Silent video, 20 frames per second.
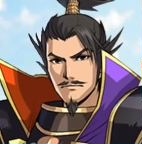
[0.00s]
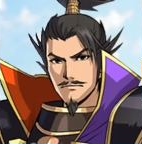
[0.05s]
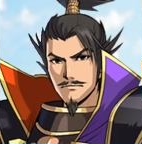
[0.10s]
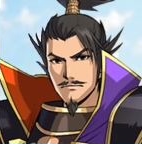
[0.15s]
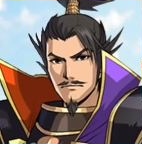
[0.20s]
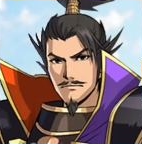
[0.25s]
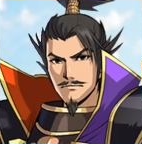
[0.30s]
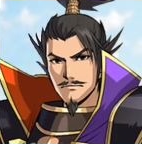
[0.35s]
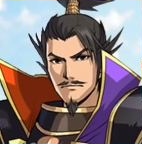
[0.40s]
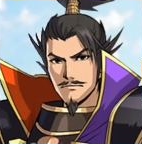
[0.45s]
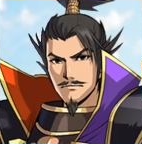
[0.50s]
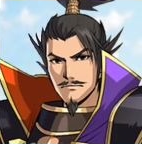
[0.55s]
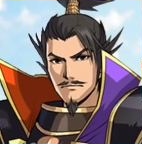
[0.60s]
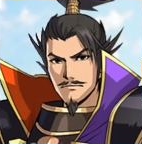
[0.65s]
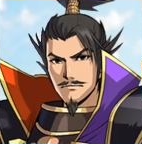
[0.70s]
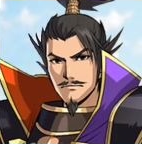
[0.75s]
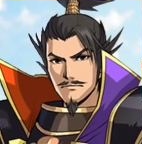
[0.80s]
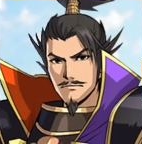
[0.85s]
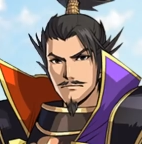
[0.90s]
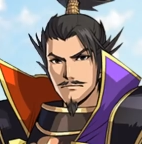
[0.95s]

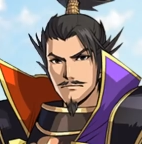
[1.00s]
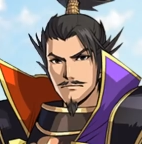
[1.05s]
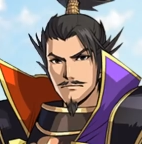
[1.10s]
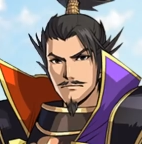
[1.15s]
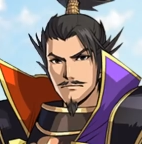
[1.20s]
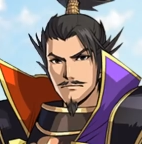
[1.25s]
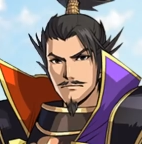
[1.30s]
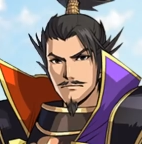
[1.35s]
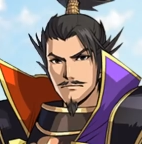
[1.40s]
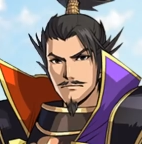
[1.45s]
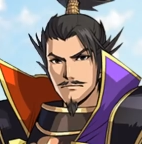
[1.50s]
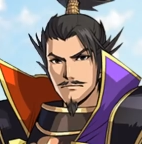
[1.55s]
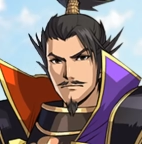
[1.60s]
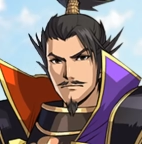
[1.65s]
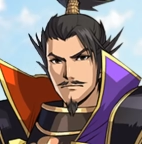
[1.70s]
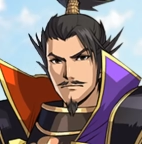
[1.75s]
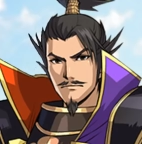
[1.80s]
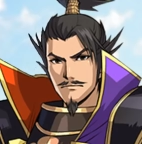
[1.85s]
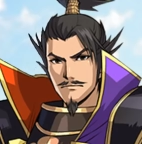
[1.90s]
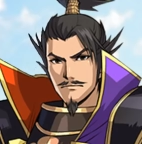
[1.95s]

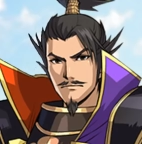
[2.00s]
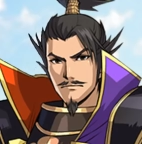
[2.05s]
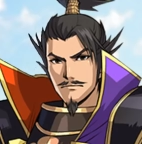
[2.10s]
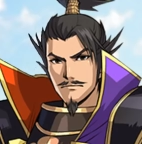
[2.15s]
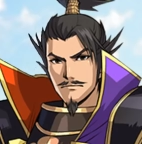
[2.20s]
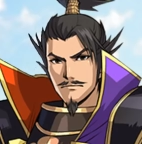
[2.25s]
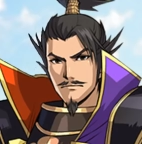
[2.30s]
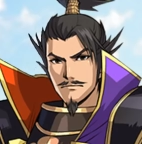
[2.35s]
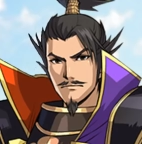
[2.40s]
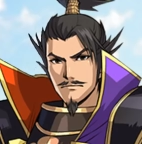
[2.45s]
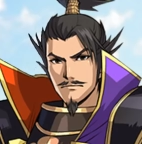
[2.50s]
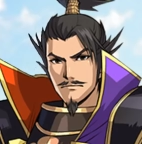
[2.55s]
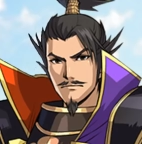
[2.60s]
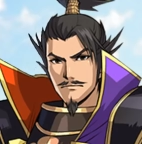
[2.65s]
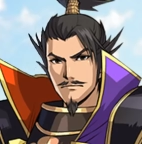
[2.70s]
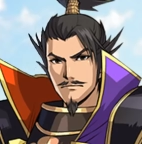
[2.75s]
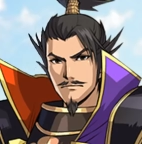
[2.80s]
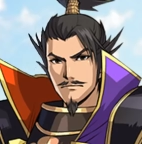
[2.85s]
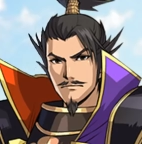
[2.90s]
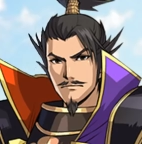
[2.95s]

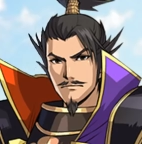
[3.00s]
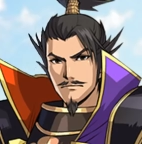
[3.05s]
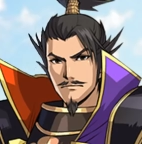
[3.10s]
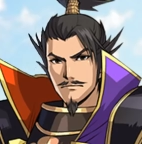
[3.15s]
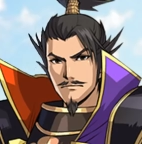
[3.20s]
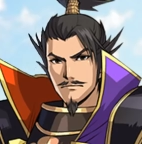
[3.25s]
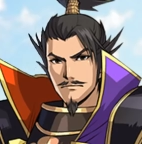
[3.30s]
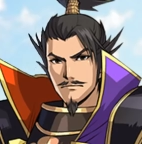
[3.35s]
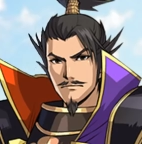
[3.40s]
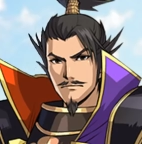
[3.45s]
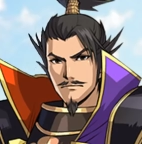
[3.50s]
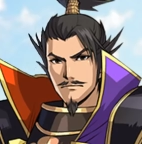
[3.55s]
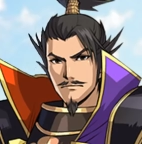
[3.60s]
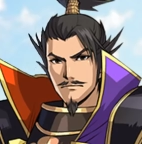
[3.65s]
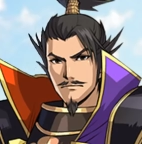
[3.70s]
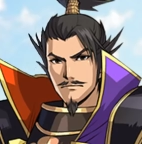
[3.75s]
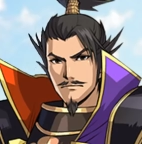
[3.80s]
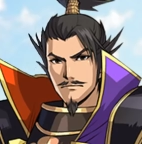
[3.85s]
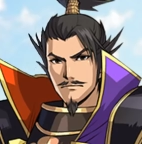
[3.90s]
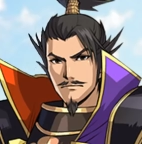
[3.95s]

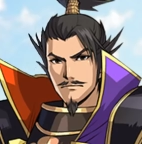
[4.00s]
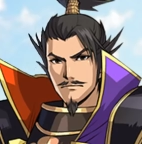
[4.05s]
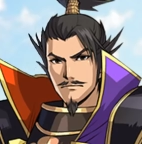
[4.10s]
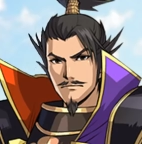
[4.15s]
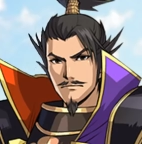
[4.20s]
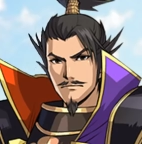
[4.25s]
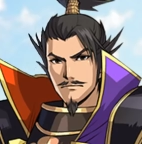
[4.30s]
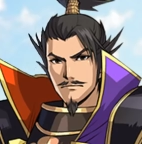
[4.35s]
(silence)